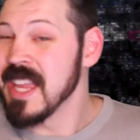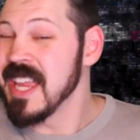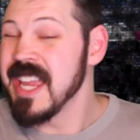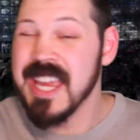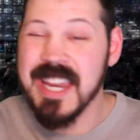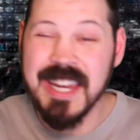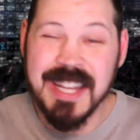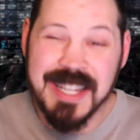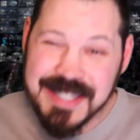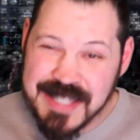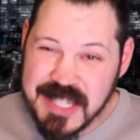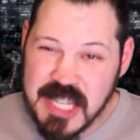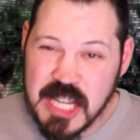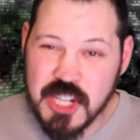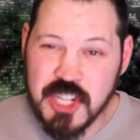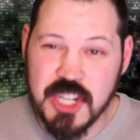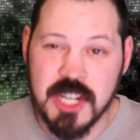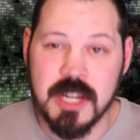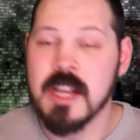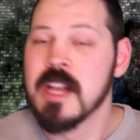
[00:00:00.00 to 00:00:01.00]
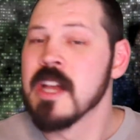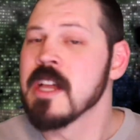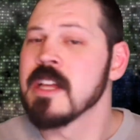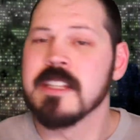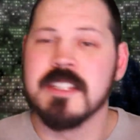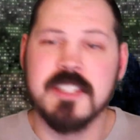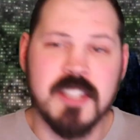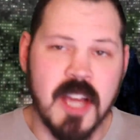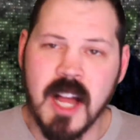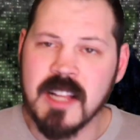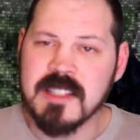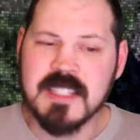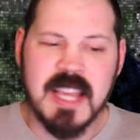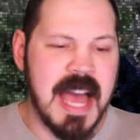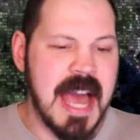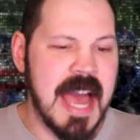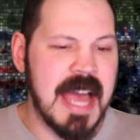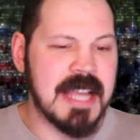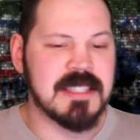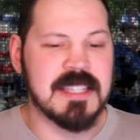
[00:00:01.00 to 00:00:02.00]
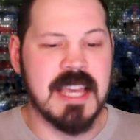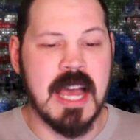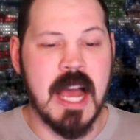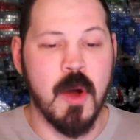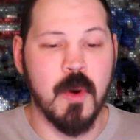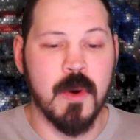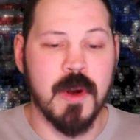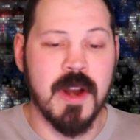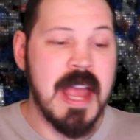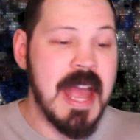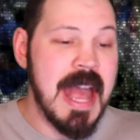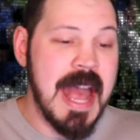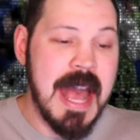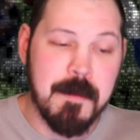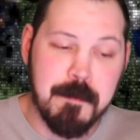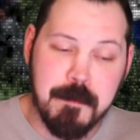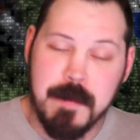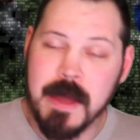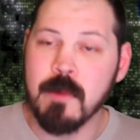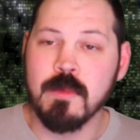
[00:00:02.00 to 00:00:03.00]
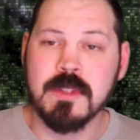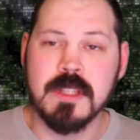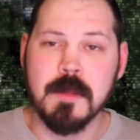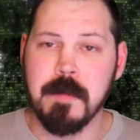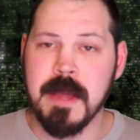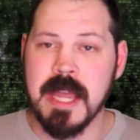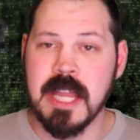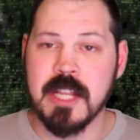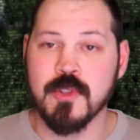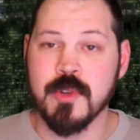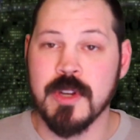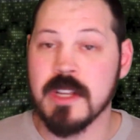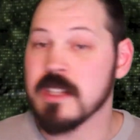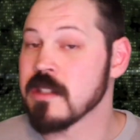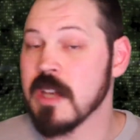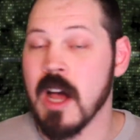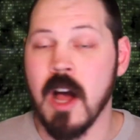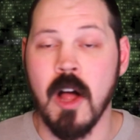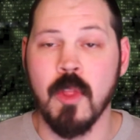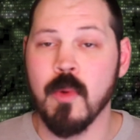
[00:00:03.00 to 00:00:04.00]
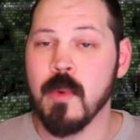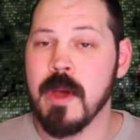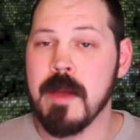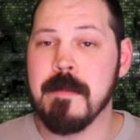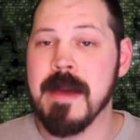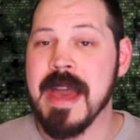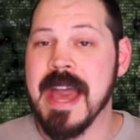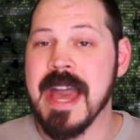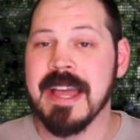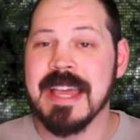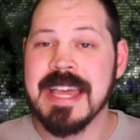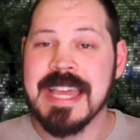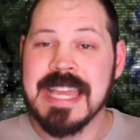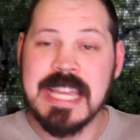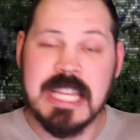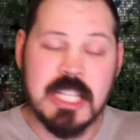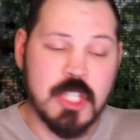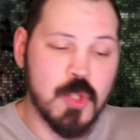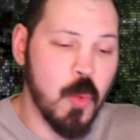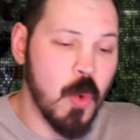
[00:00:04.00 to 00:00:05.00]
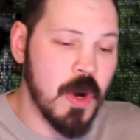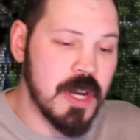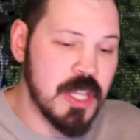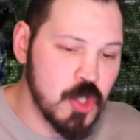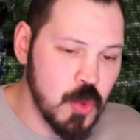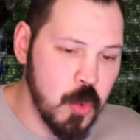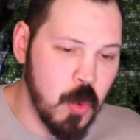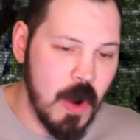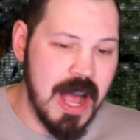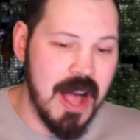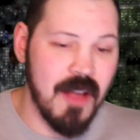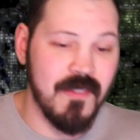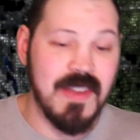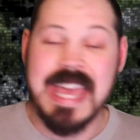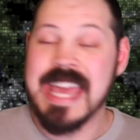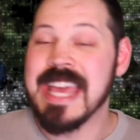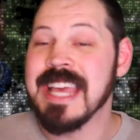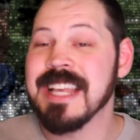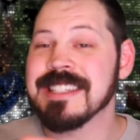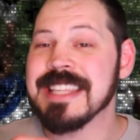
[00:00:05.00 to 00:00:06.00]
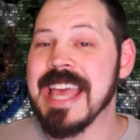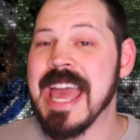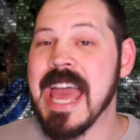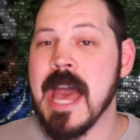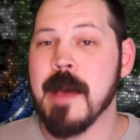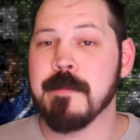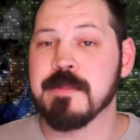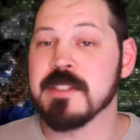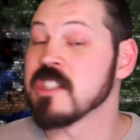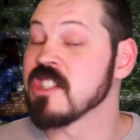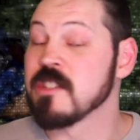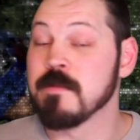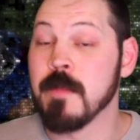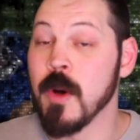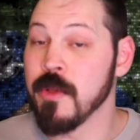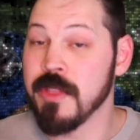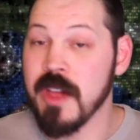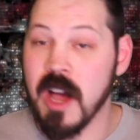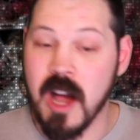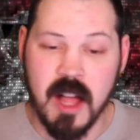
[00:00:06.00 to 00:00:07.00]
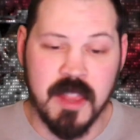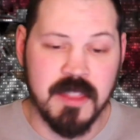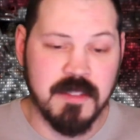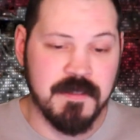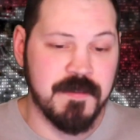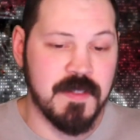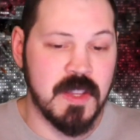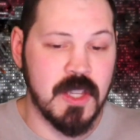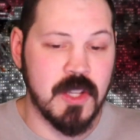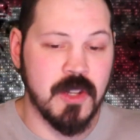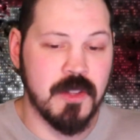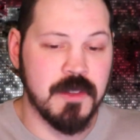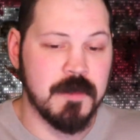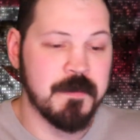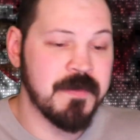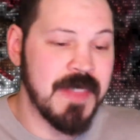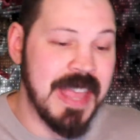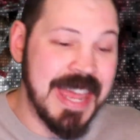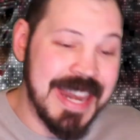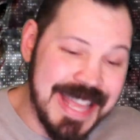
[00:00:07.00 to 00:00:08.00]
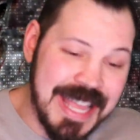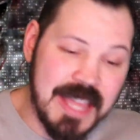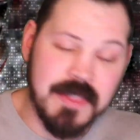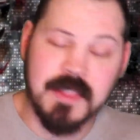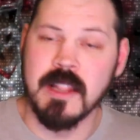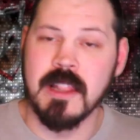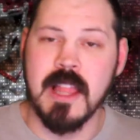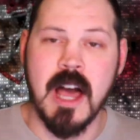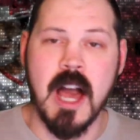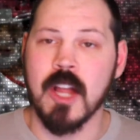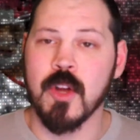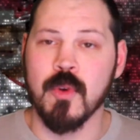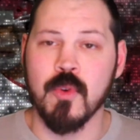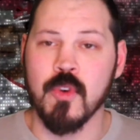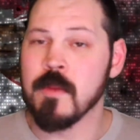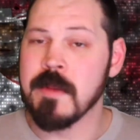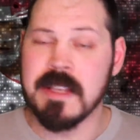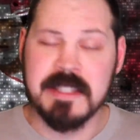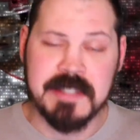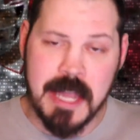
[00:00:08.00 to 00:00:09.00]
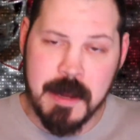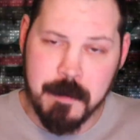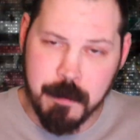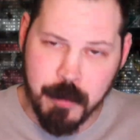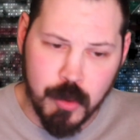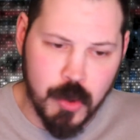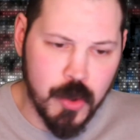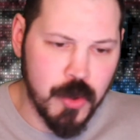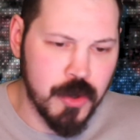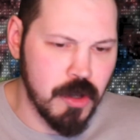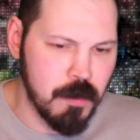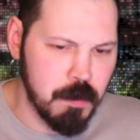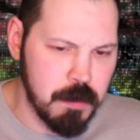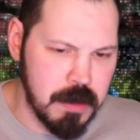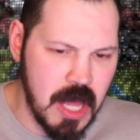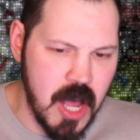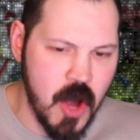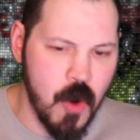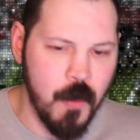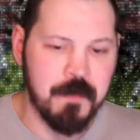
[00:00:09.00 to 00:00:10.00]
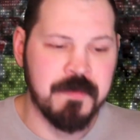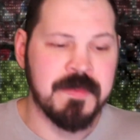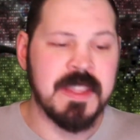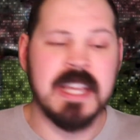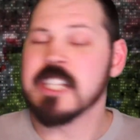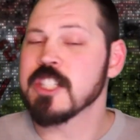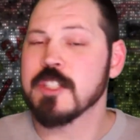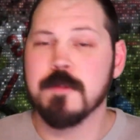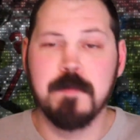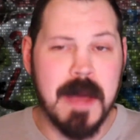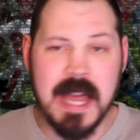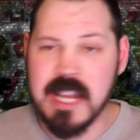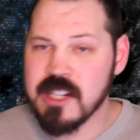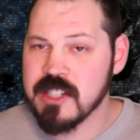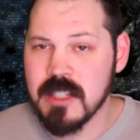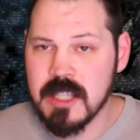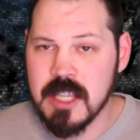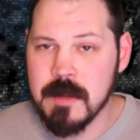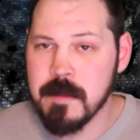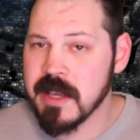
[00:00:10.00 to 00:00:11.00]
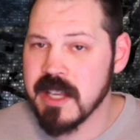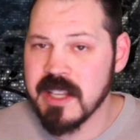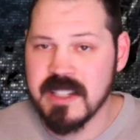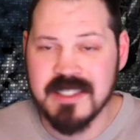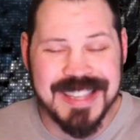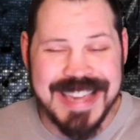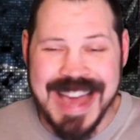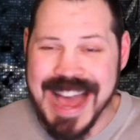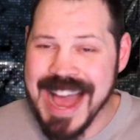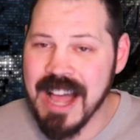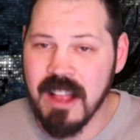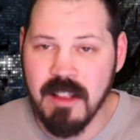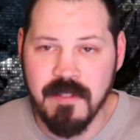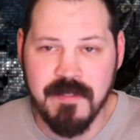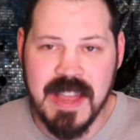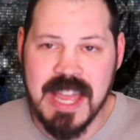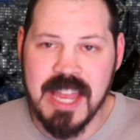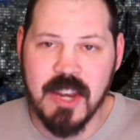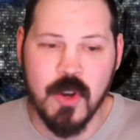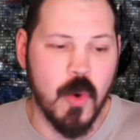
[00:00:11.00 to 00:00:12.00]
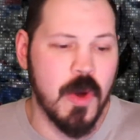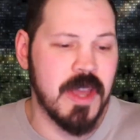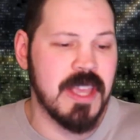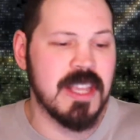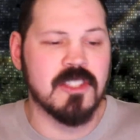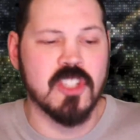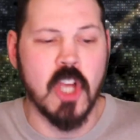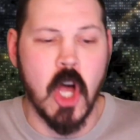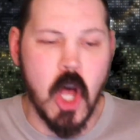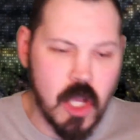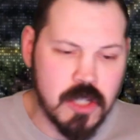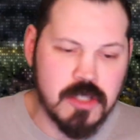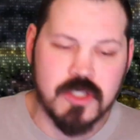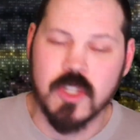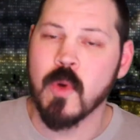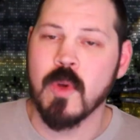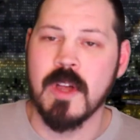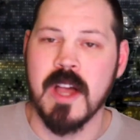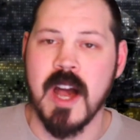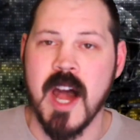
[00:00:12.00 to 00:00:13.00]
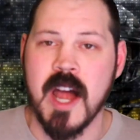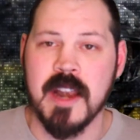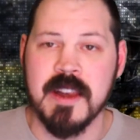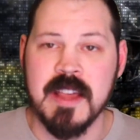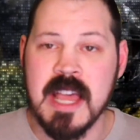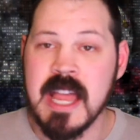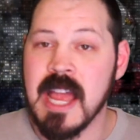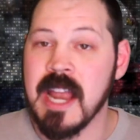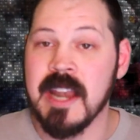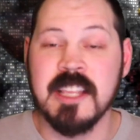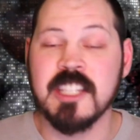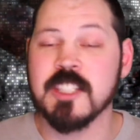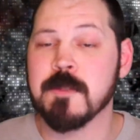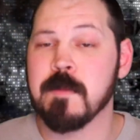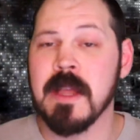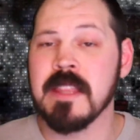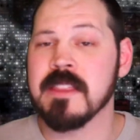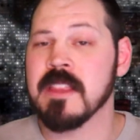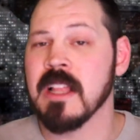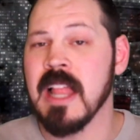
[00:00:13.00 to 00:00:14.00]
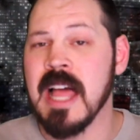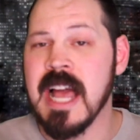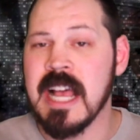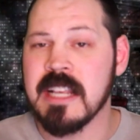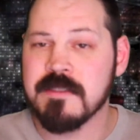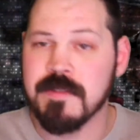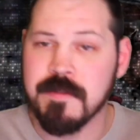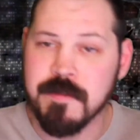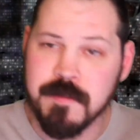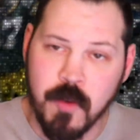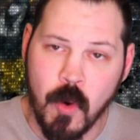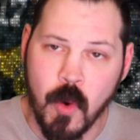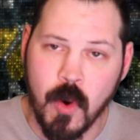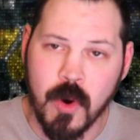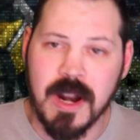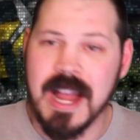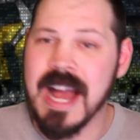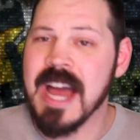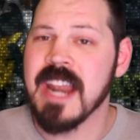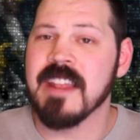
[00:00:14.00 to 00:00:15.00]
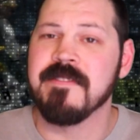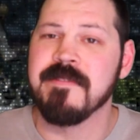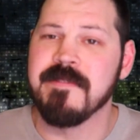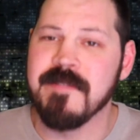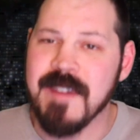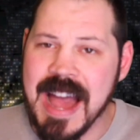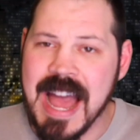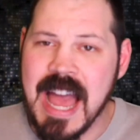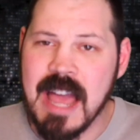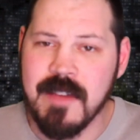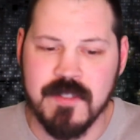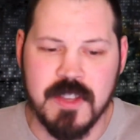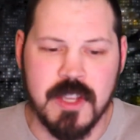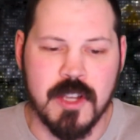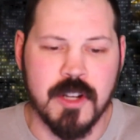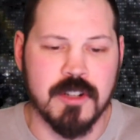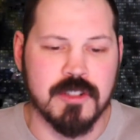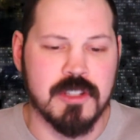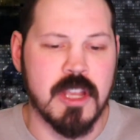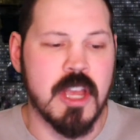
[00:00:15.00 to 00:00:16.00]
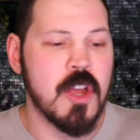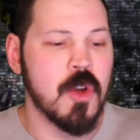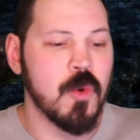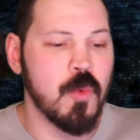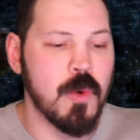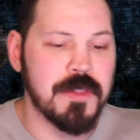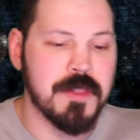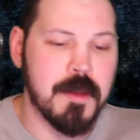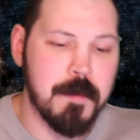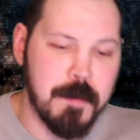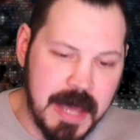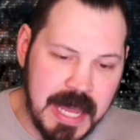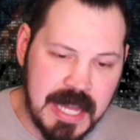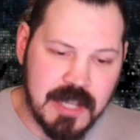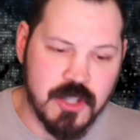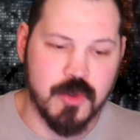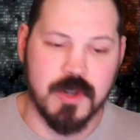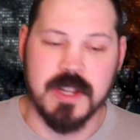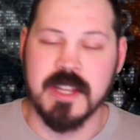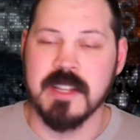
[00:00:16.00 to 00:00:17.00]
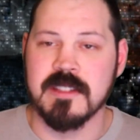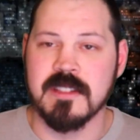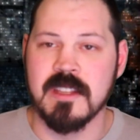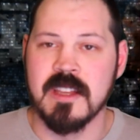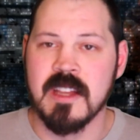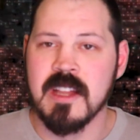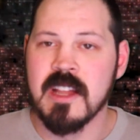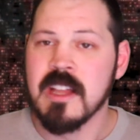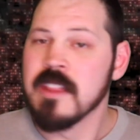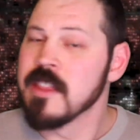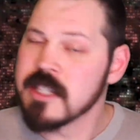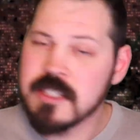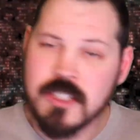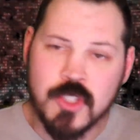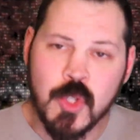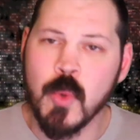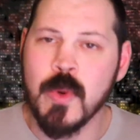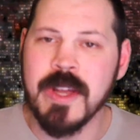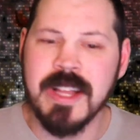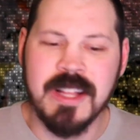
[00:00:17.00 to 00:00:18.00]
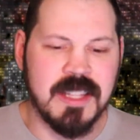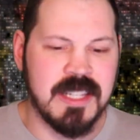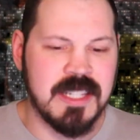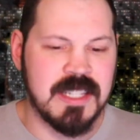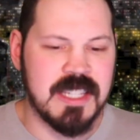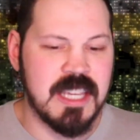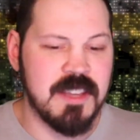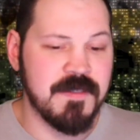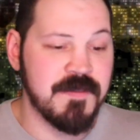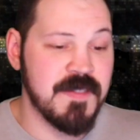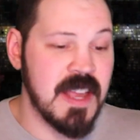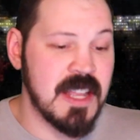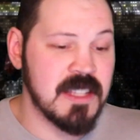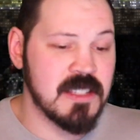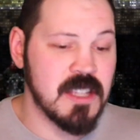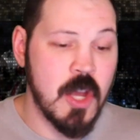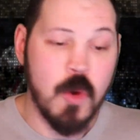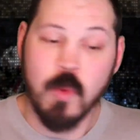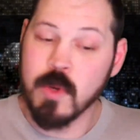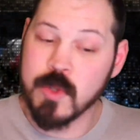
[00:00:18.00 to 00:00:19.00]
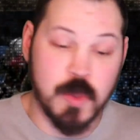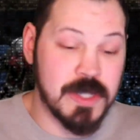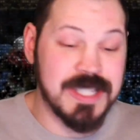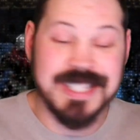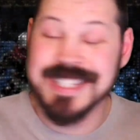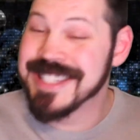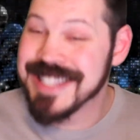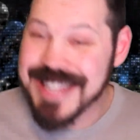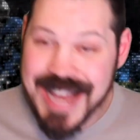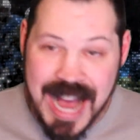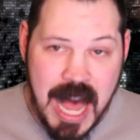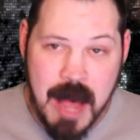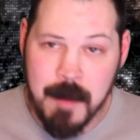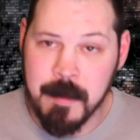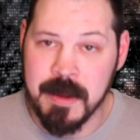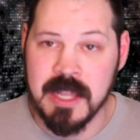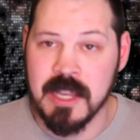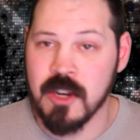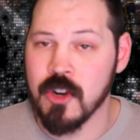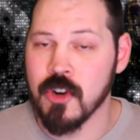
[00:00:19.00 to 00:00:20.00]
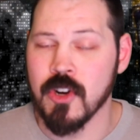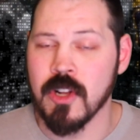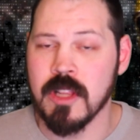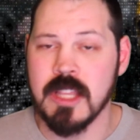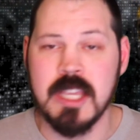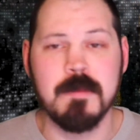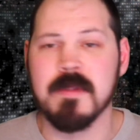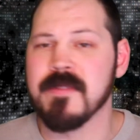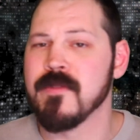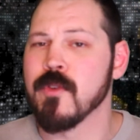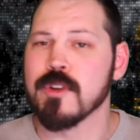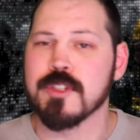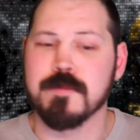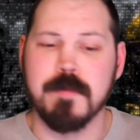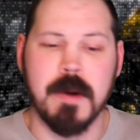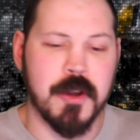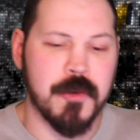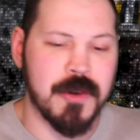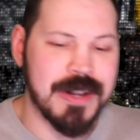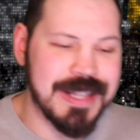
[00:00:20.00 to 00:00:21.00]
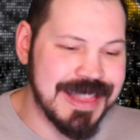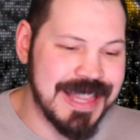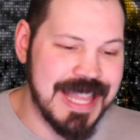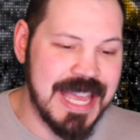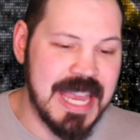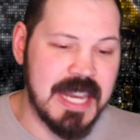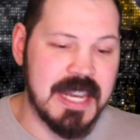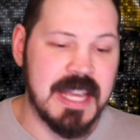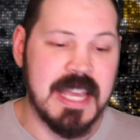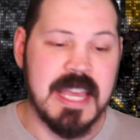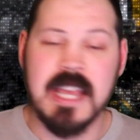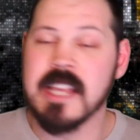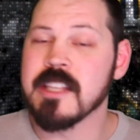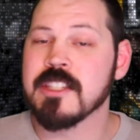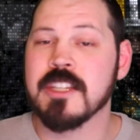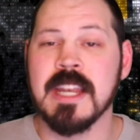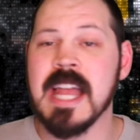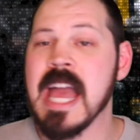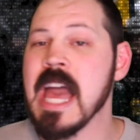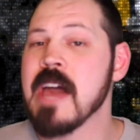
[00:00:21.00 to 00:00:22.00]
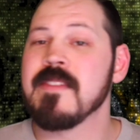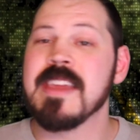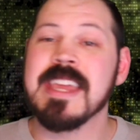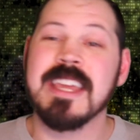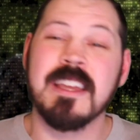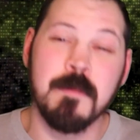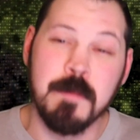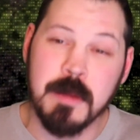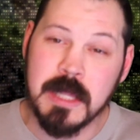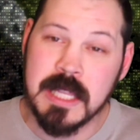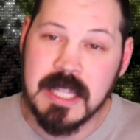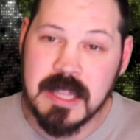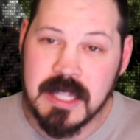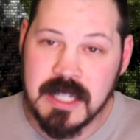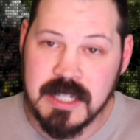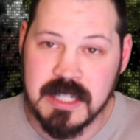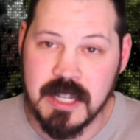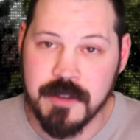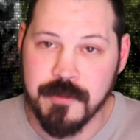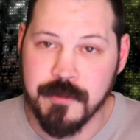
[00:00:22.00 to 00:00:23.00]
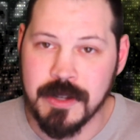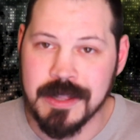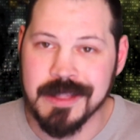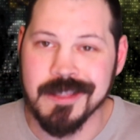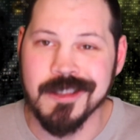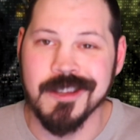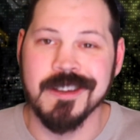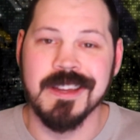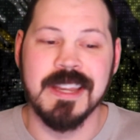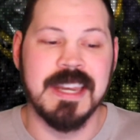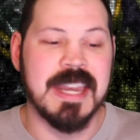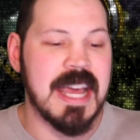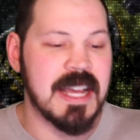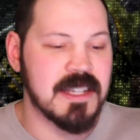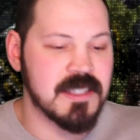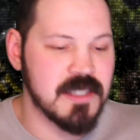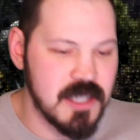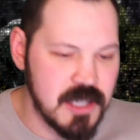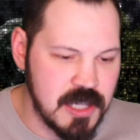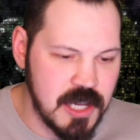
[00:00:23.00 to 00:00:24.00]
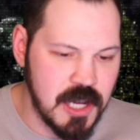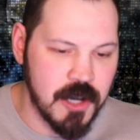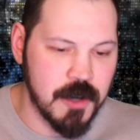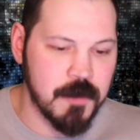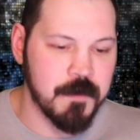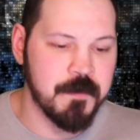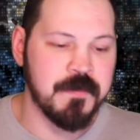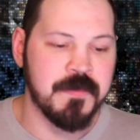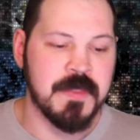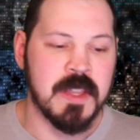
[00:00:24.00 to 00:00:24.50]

In addition, Donta Hightower had been with the Patriots all the way back in 2012. His absence, both on the field and in the locker room, is a brutal blow, especially because Kyle Van Noy is also gone, and he spent the last 4 out of 5 years with the Patriots. This New England defense, which was dominant early before sputtering late, is going to have a completely different look next year.